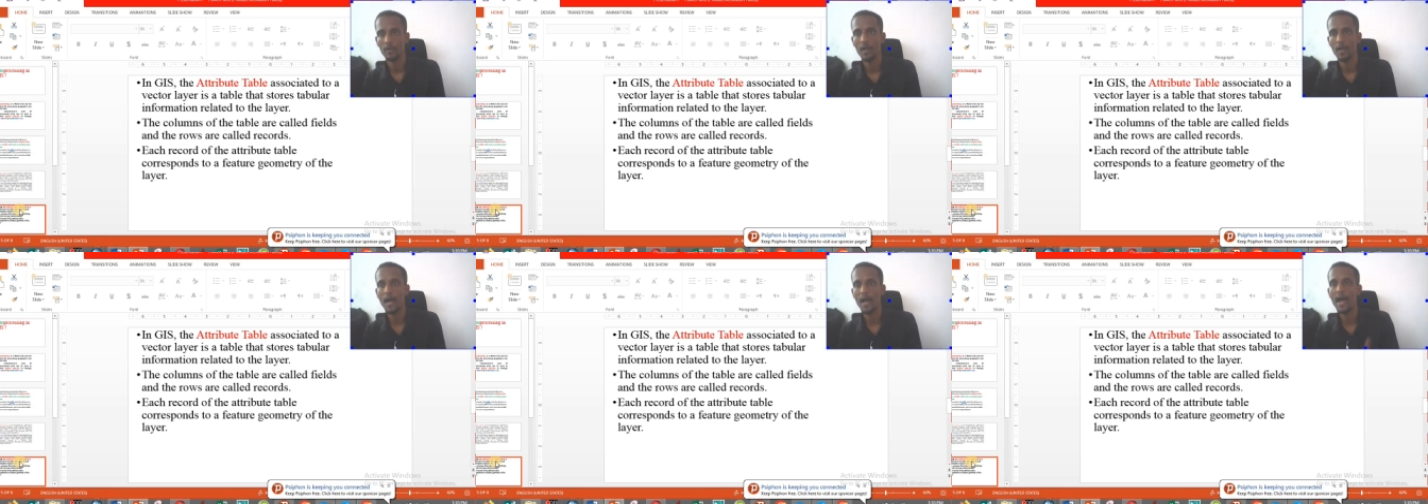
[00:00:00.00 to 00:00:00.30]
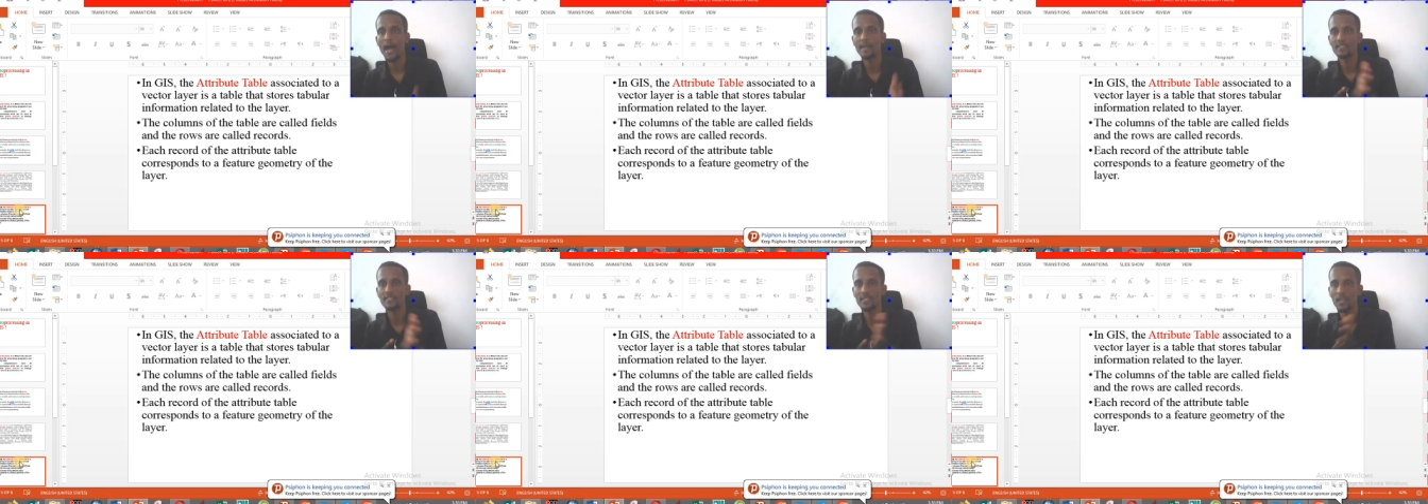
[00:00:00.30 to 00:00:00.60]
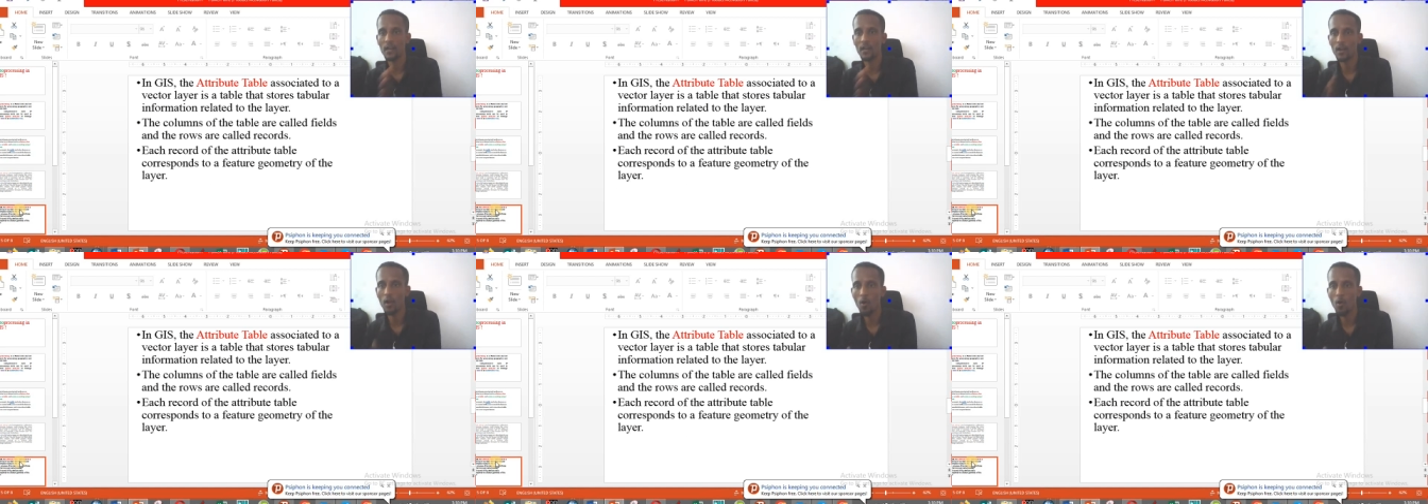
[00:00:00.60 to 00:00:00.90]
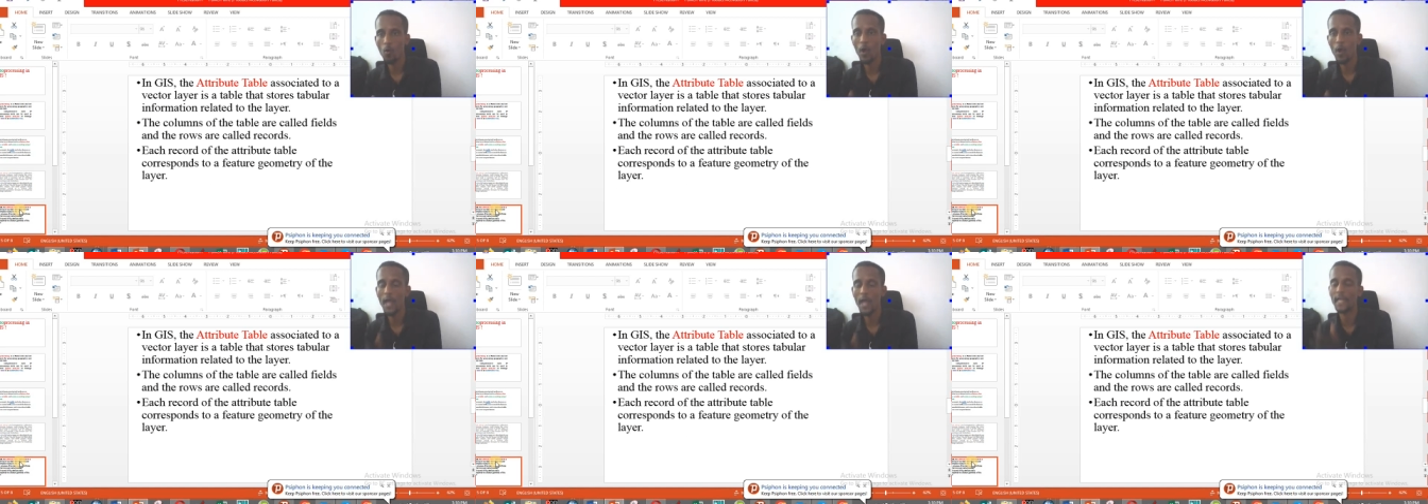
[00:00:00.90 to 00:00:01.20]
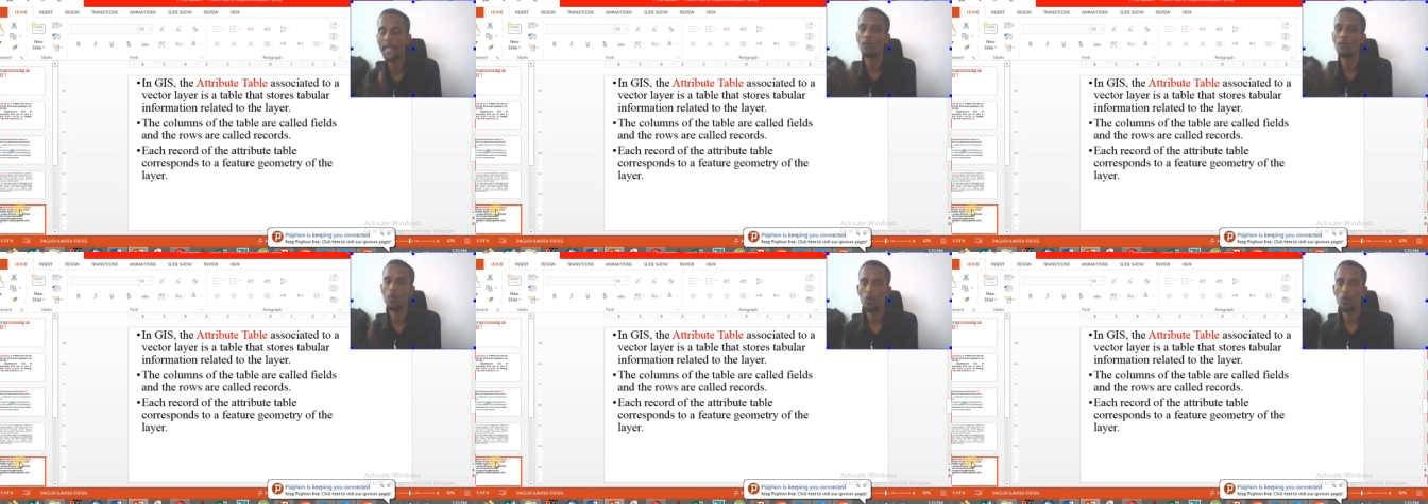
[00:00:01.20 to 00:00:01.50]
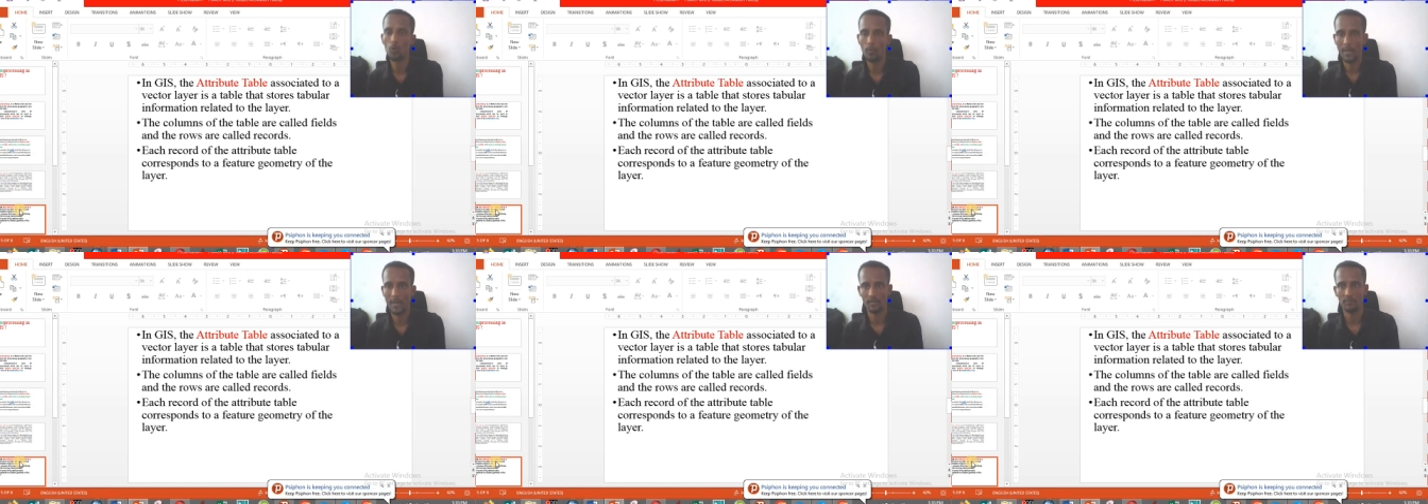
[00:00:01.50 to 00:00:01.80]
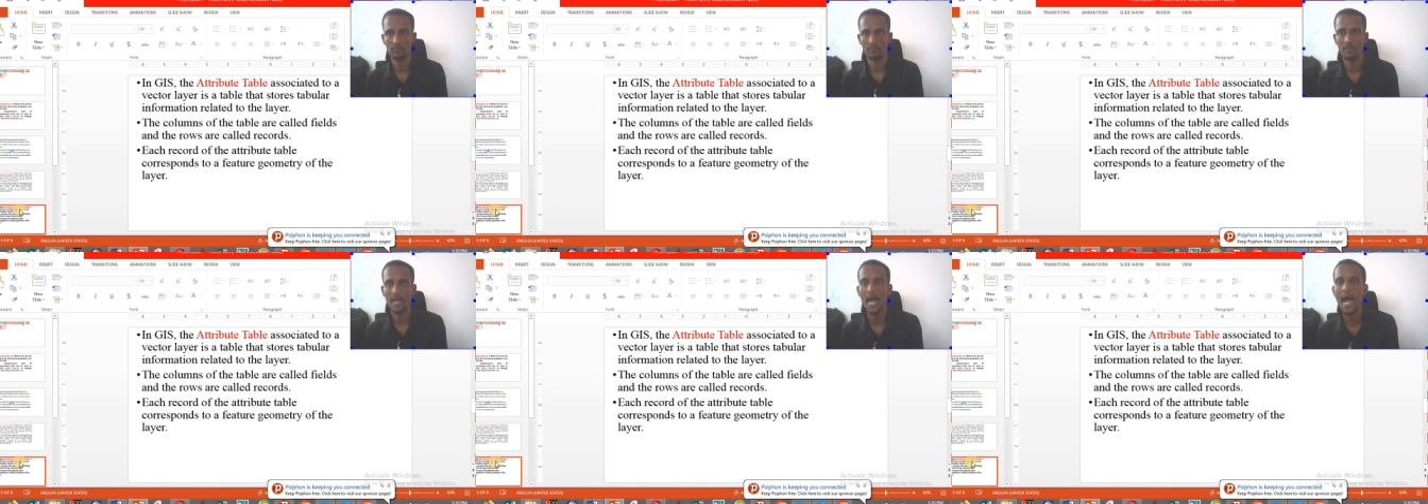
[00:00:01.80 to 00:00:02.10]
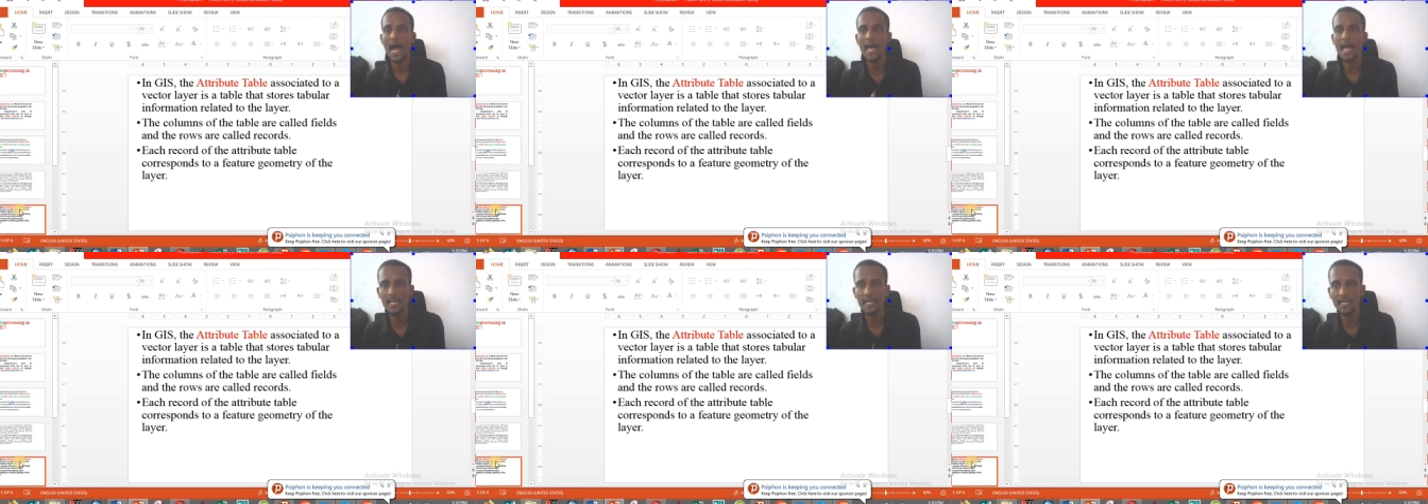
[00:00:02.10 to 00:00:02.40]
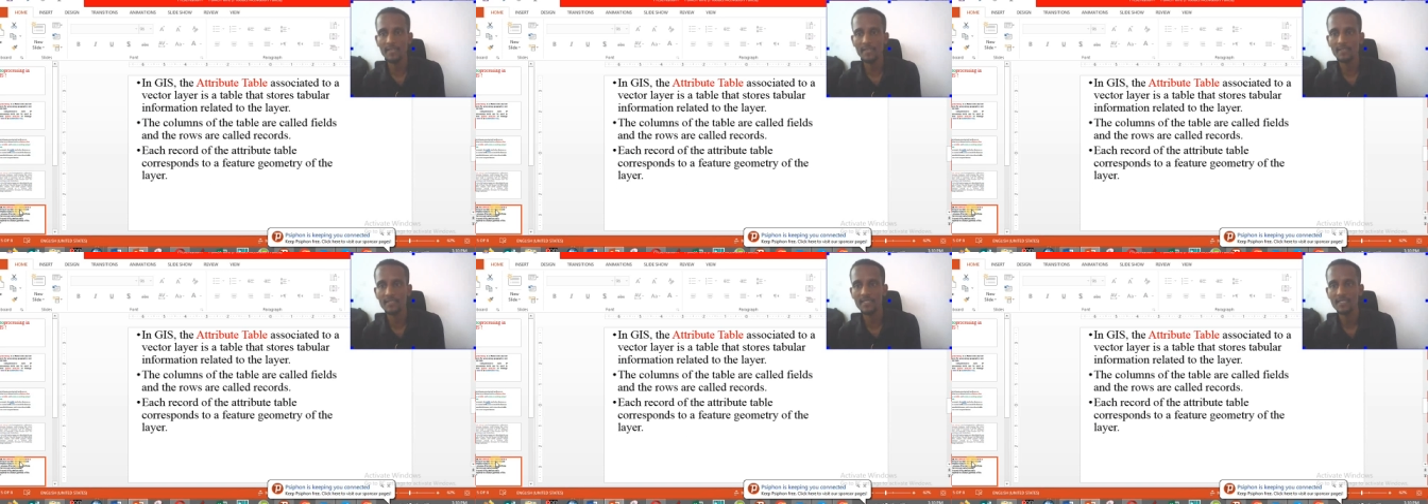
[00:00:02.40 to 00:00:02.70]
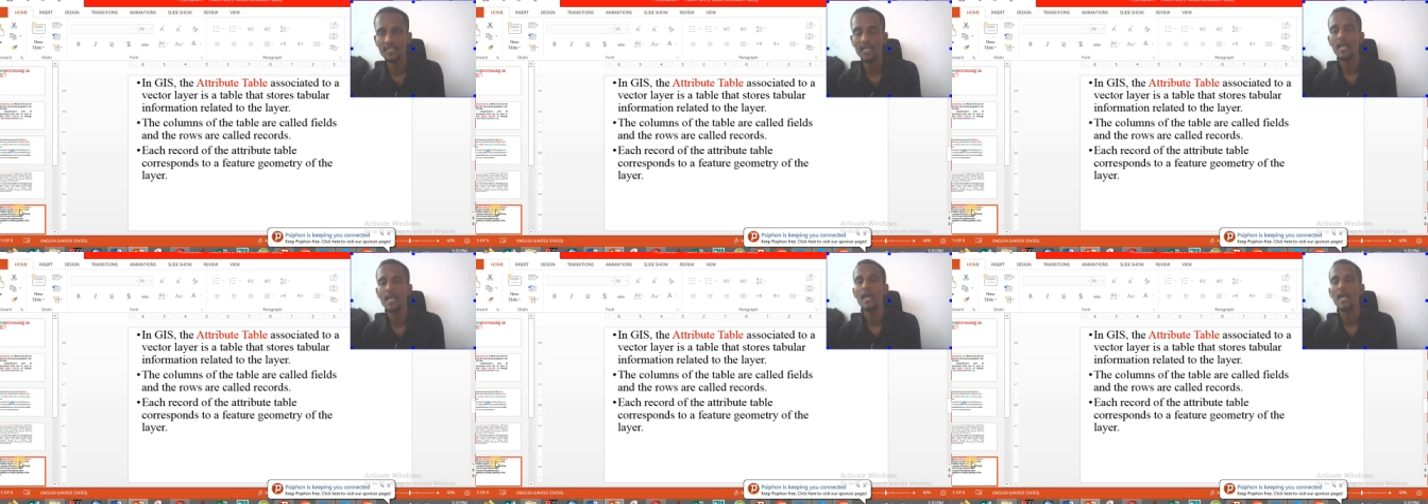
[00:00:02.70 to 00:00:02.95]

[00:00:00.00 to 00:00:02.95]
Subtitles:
as row and column, unless